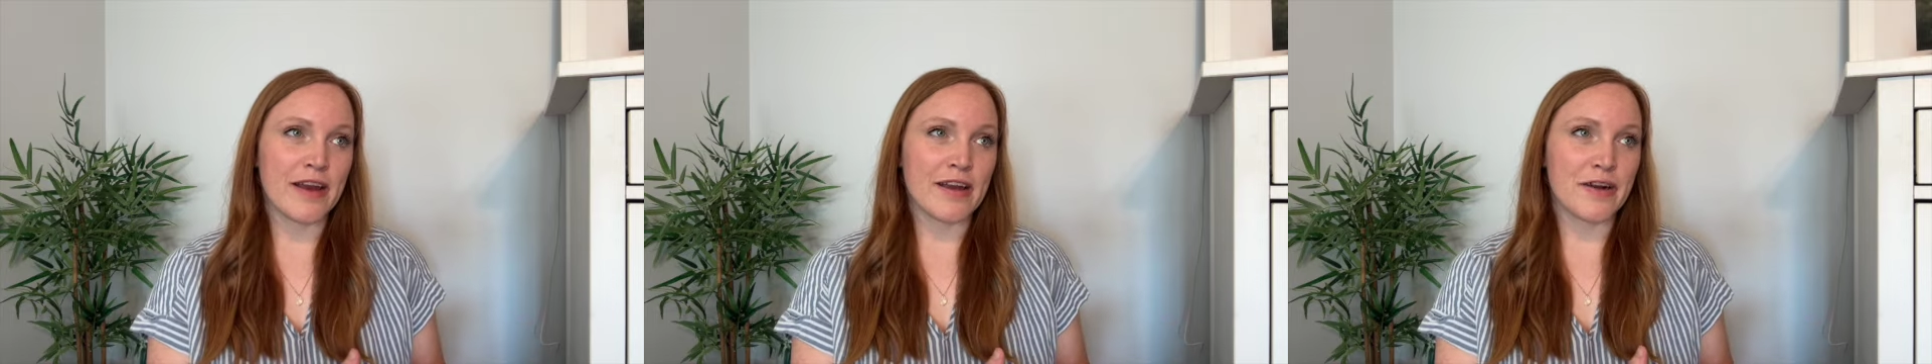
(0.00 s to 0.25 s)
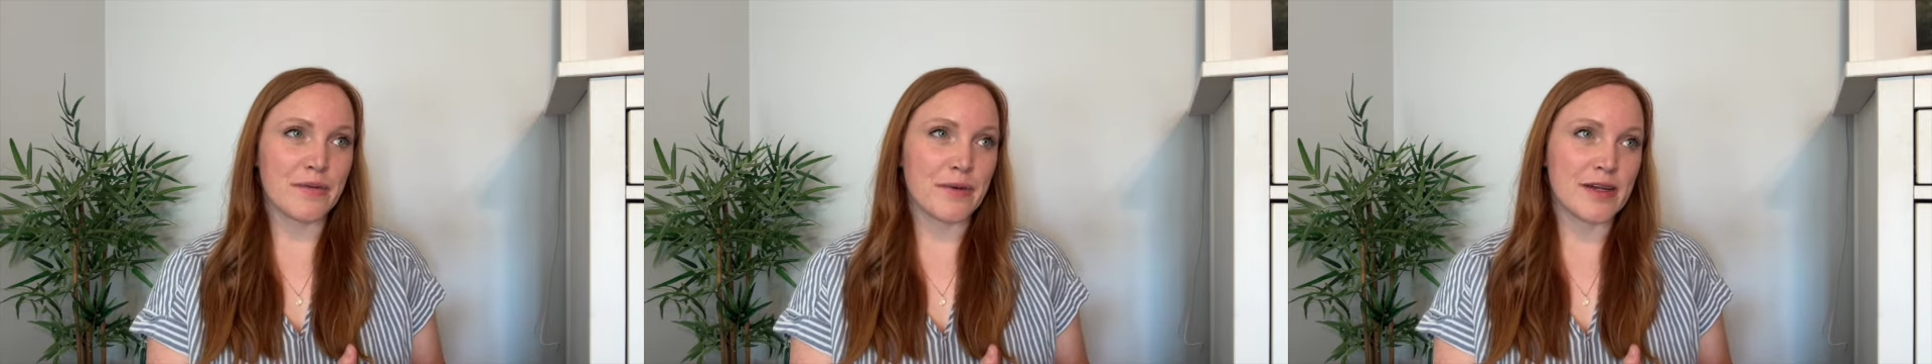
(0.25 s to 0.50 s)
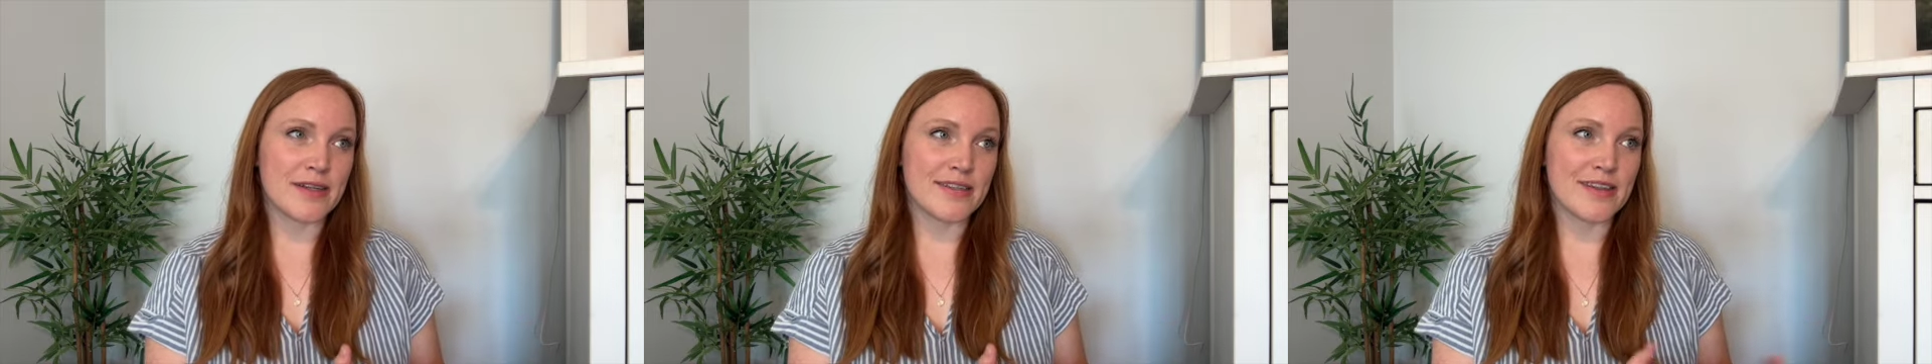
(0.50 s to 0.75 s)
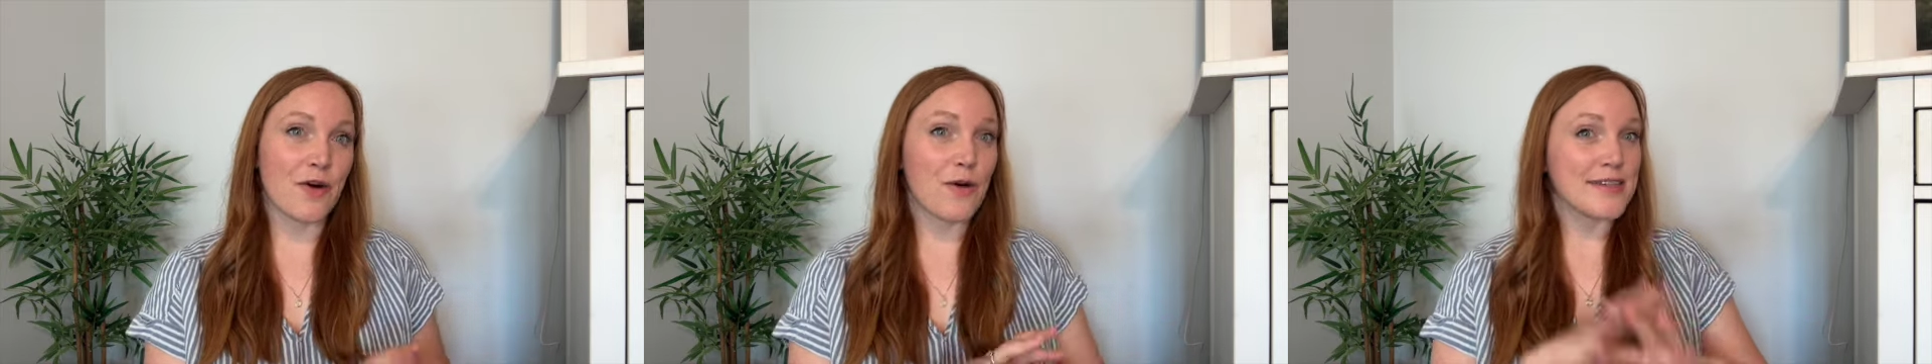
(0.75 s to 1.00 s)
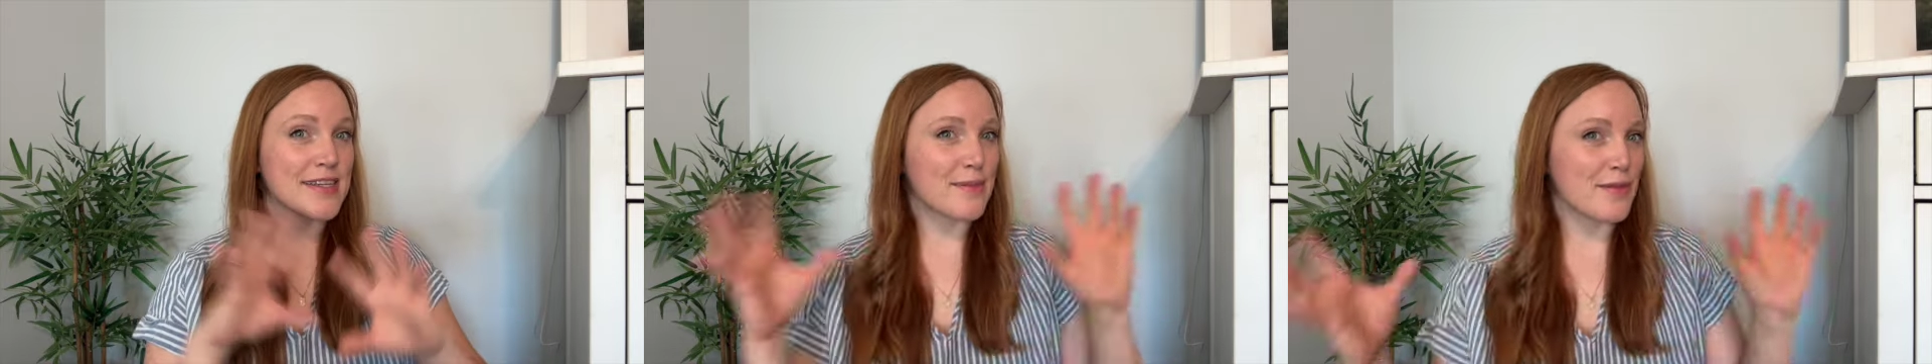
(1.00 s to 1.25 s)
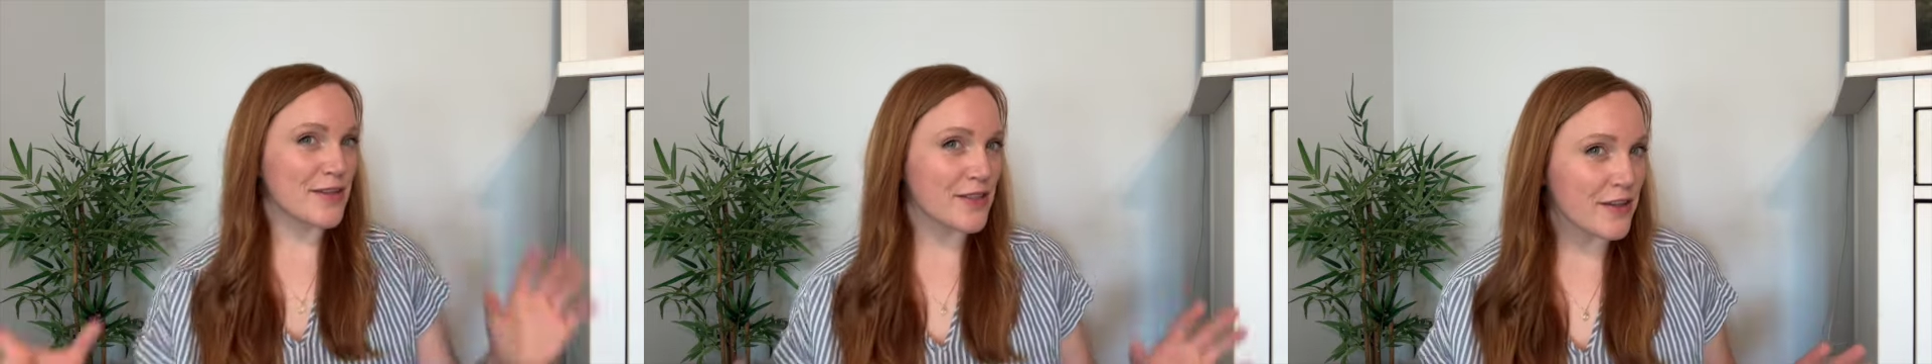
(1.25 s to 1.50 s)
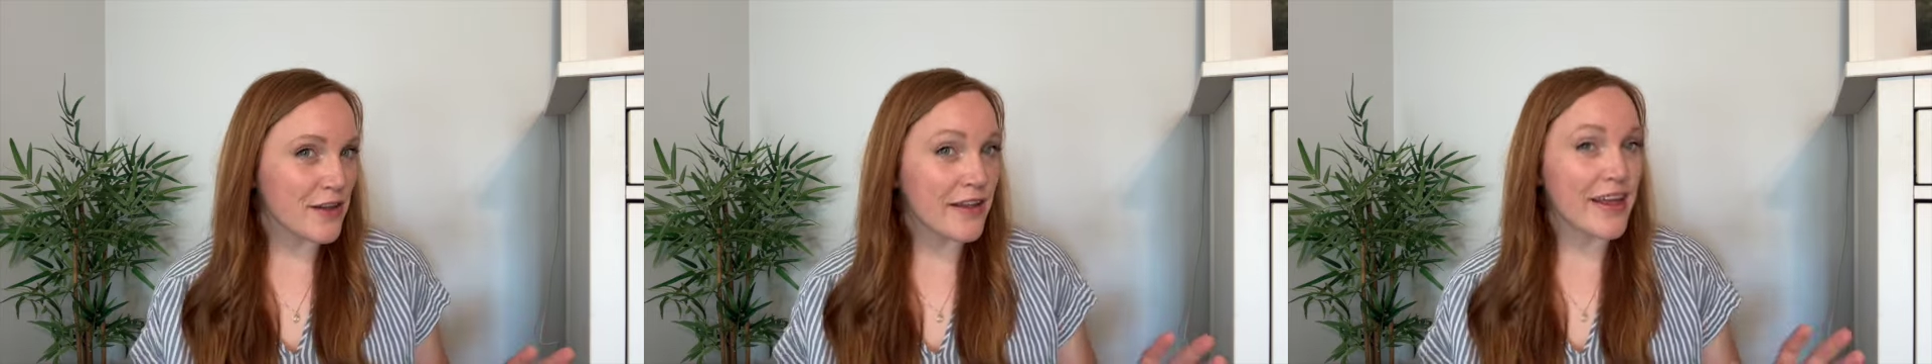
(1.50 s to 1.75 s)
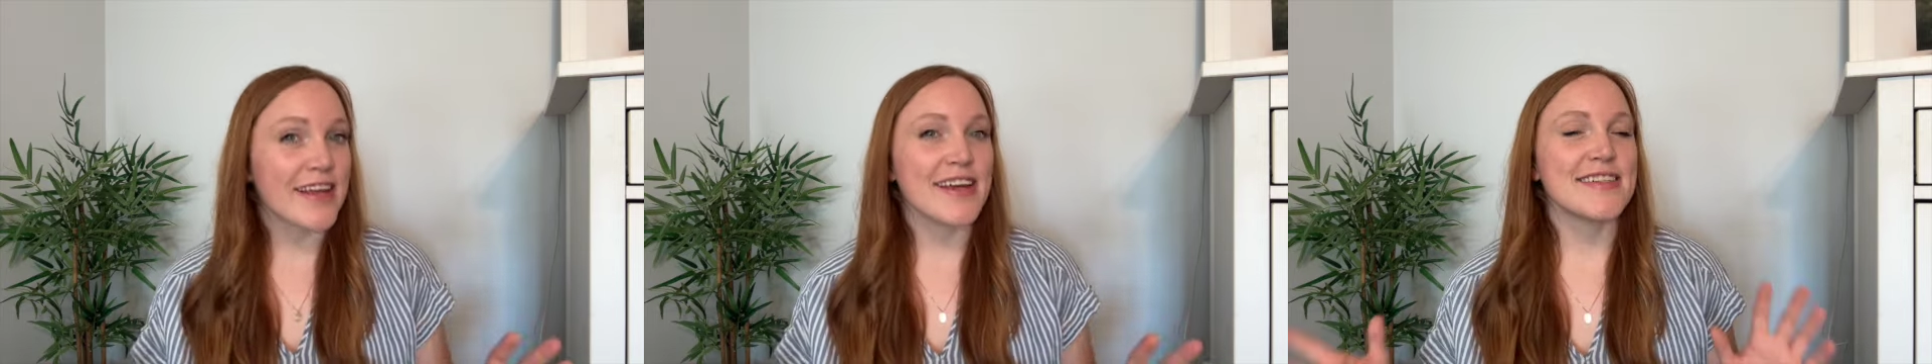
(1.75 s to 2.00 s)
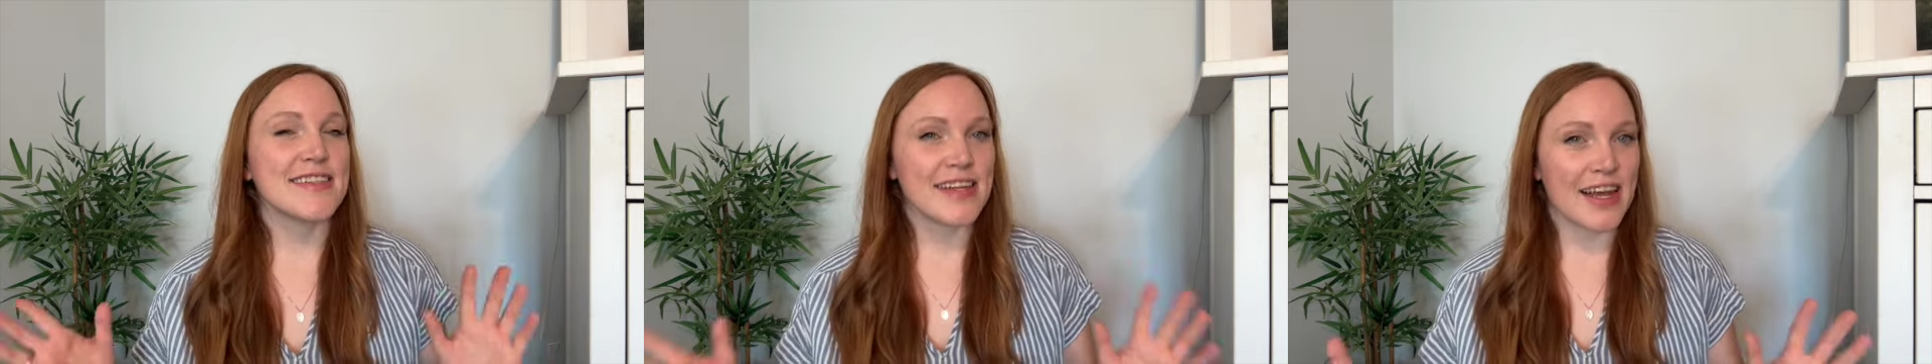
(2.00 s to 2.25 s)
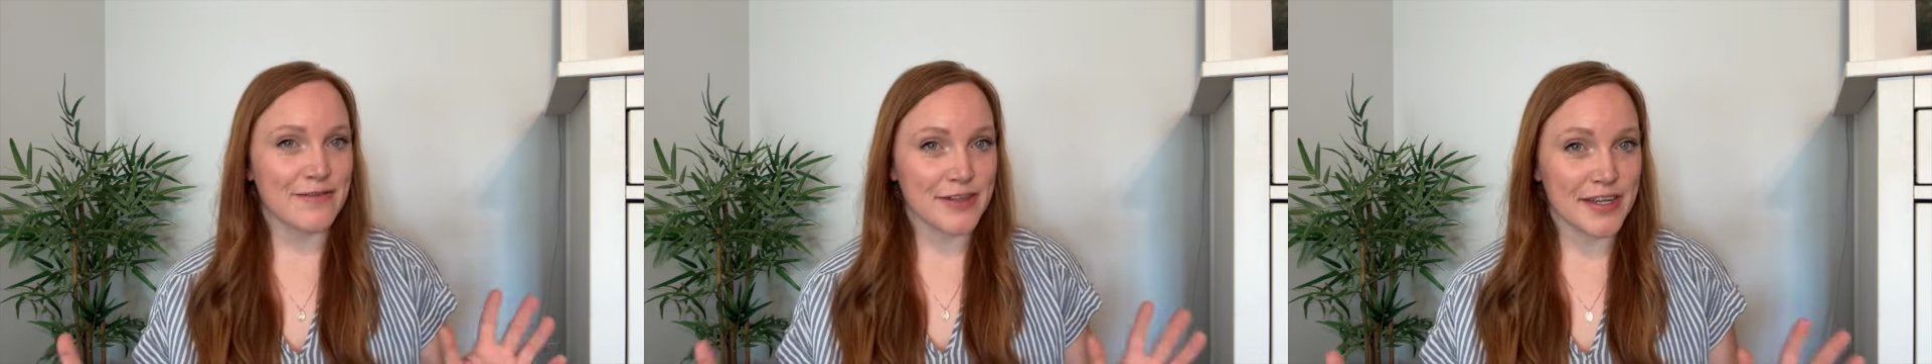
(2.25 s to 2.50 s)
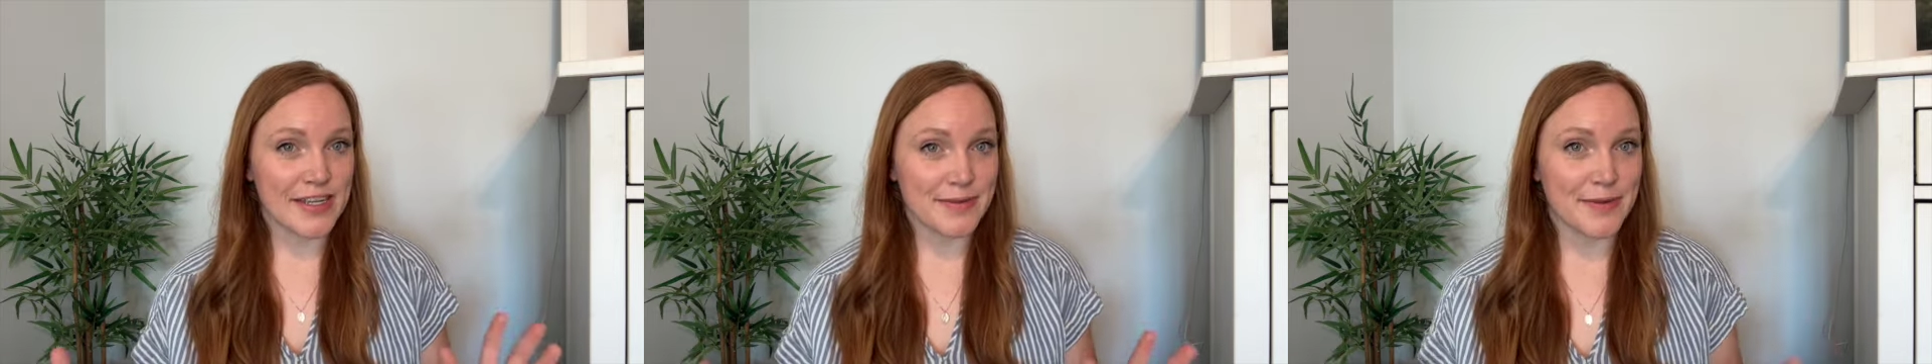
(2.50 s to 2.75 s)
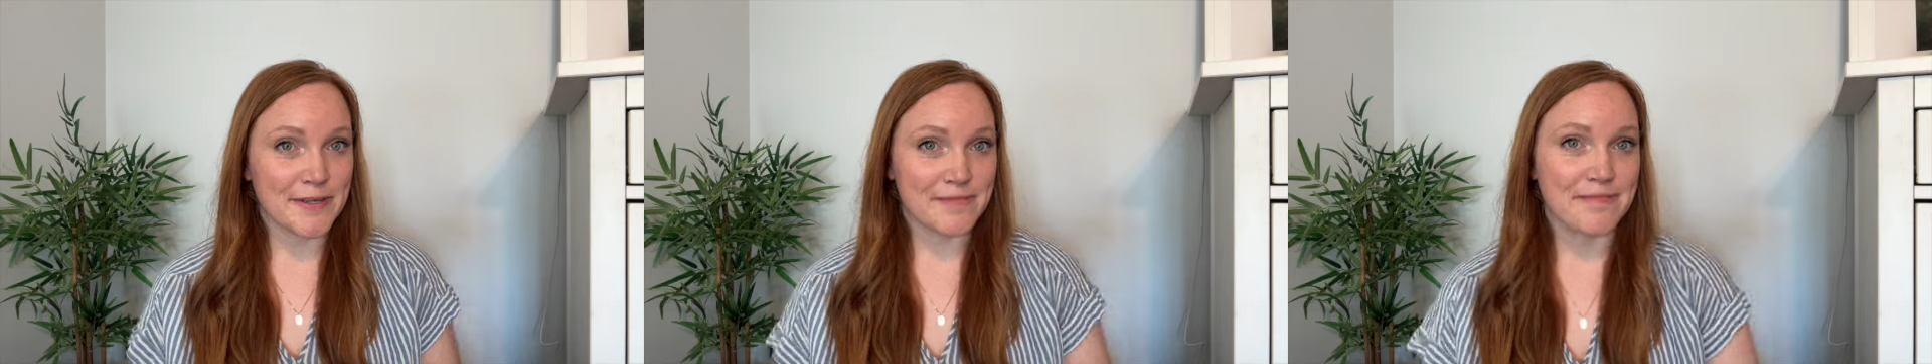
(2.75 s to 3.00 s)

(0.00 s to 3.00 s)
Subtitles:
I don't want the whole table to look like it's an advertisement.